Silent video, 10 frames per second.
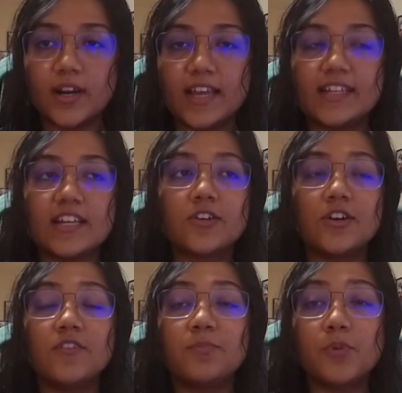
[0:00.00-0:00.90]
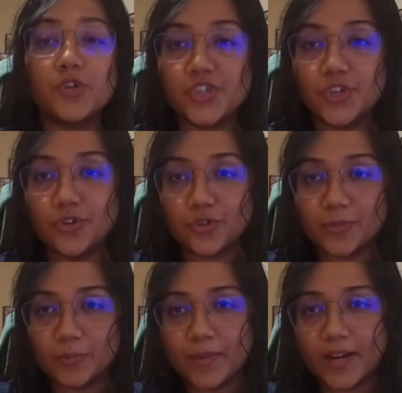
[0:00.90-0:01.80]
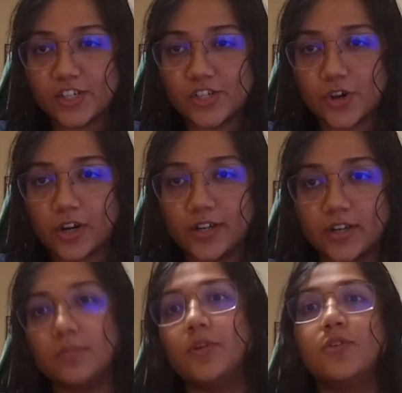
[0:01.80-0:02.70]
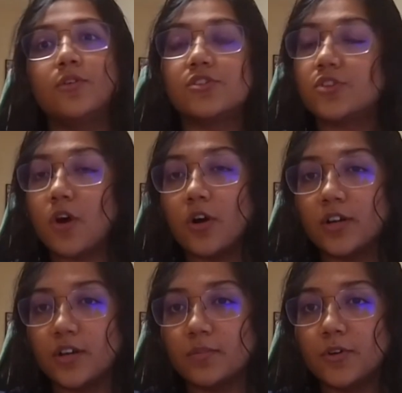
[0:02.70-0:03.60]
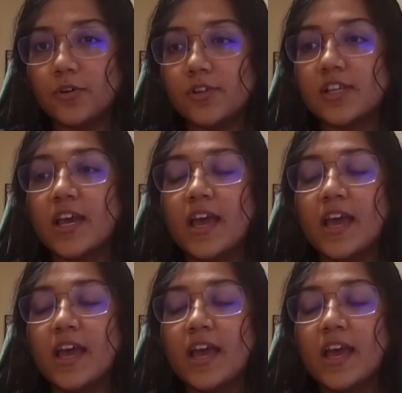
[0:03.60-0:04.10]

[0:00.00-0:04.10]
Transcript: Like that's going to push you to build short-term goals, long-term goals.